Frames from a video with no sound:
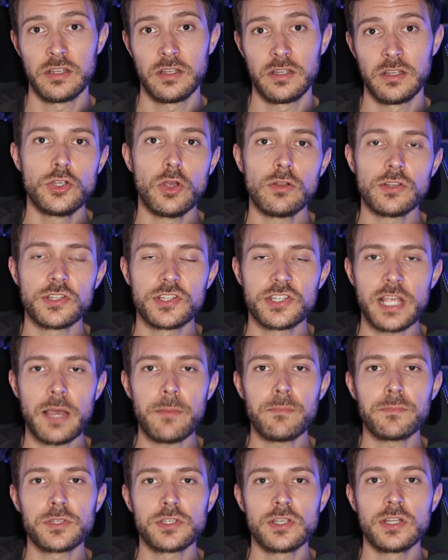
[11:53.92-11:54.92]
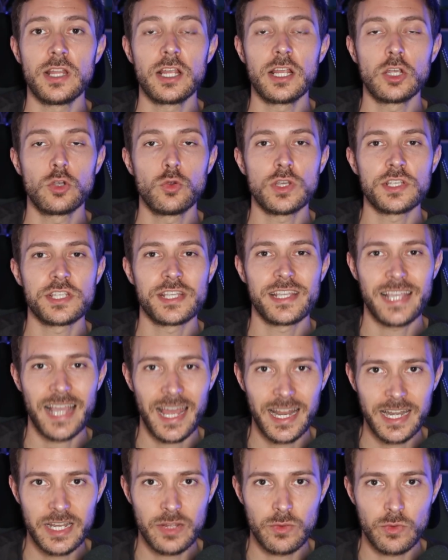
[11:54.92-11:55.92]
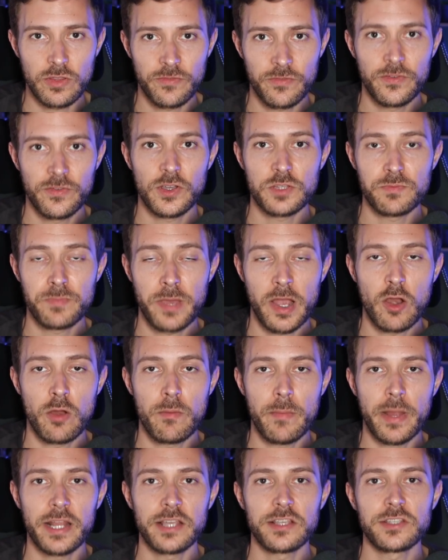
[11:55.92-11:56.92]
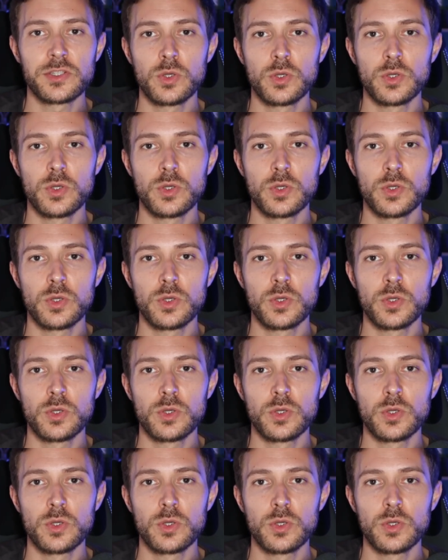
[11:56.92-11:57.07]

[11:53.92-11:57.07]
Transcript: John Sampson and Chris Gandy were the first paramedics